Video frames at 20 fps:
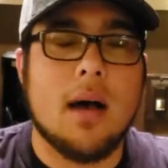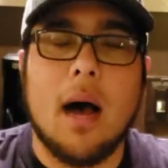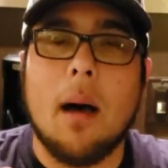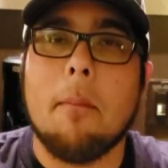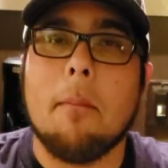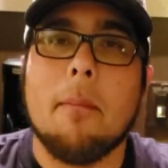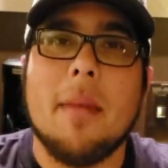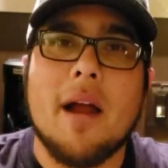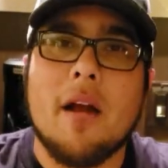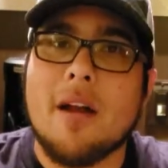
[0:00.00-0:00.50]

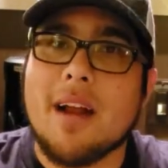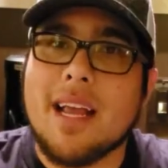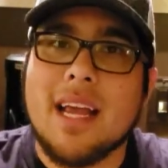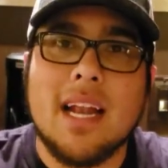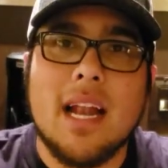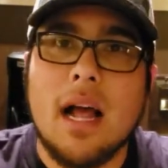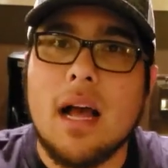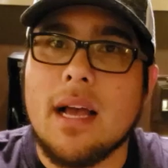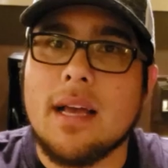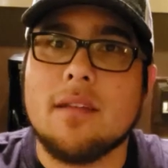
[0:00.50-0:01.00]

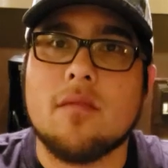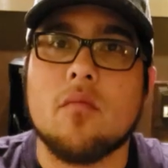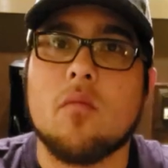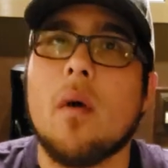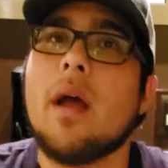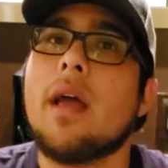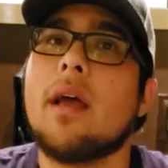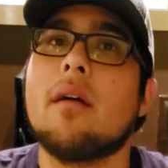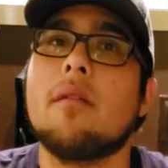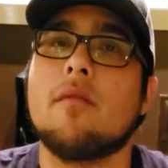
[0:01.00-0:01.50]
Americanized
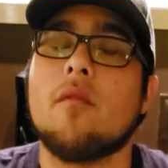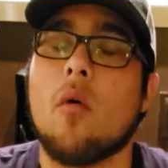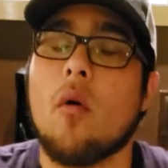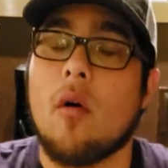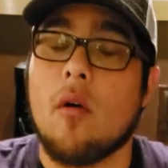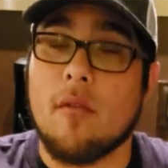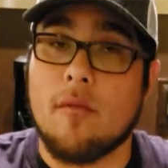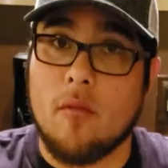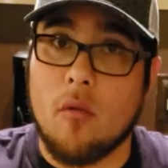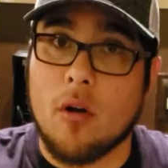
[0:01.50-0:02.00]
way of,
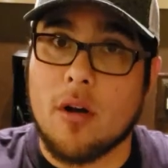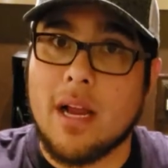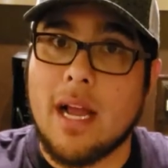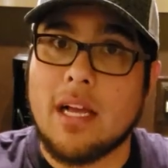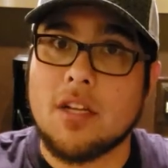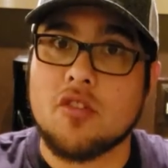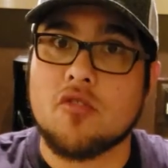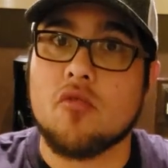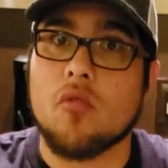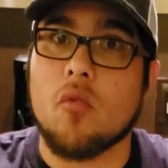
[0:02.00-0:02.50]
of
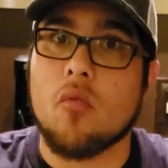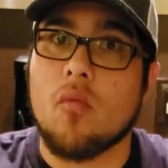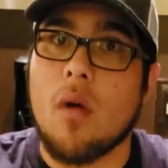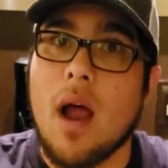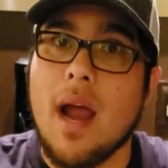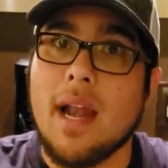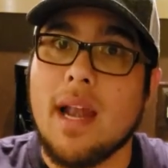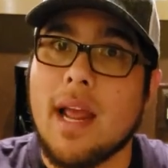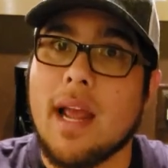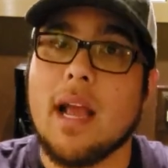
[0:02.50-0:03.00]
orchestral
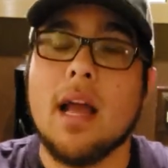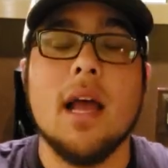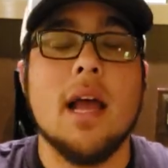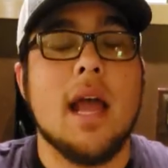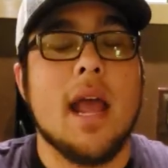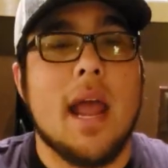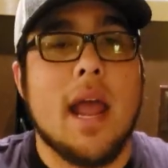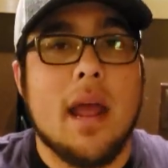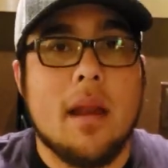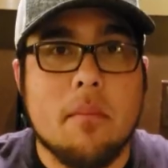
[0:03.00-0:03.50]
writing
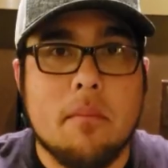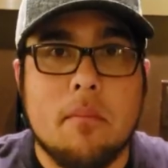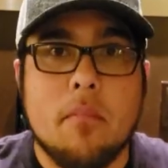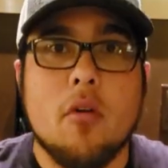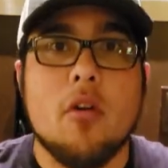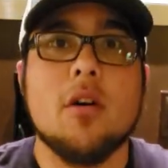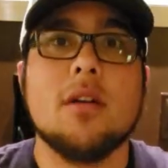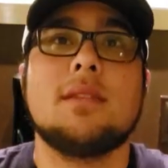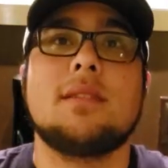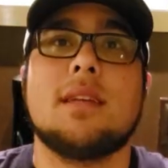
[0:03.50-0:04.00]
and
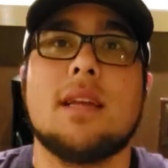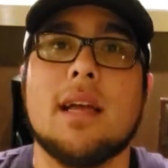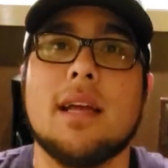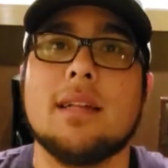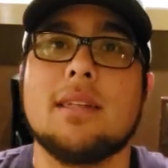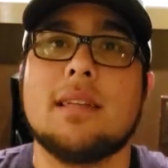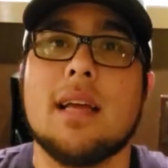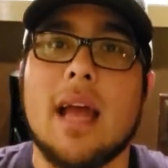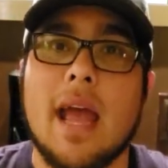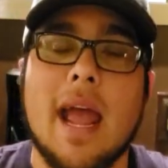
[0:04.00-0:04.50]
puts it
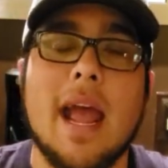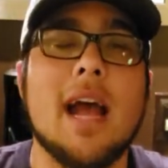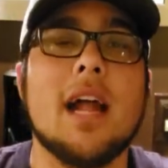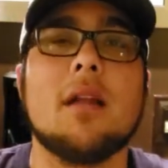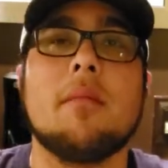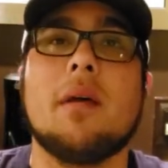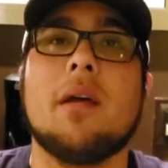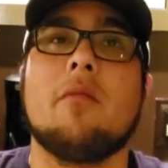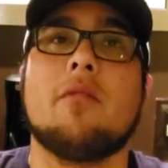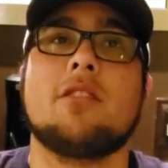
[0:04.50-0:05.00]
into
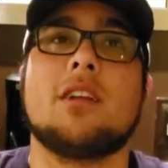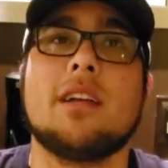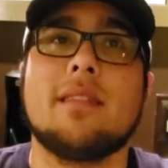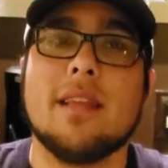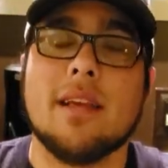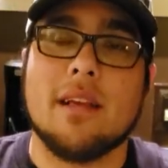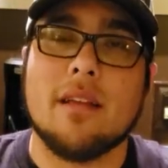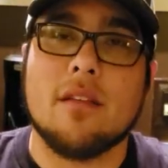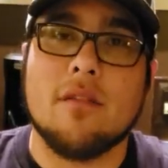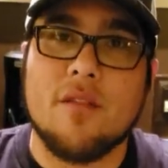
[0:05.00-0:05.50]
anime, which I
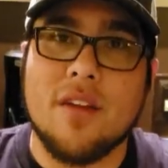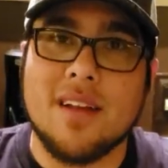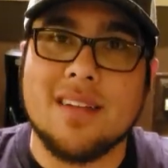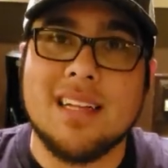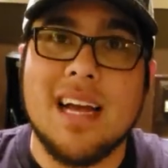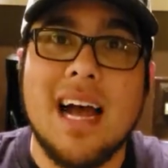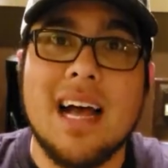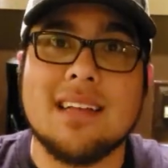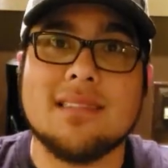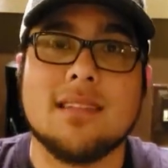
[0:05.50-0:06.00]
think is
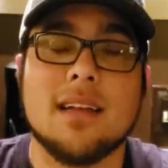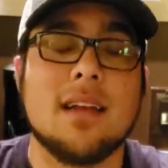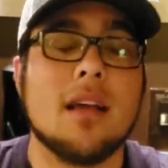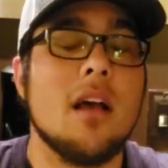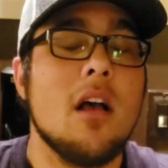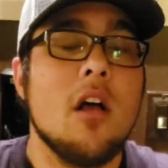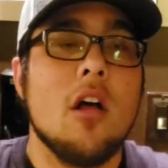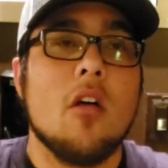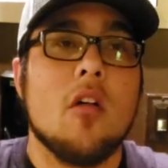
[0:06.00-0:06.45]
fantastic.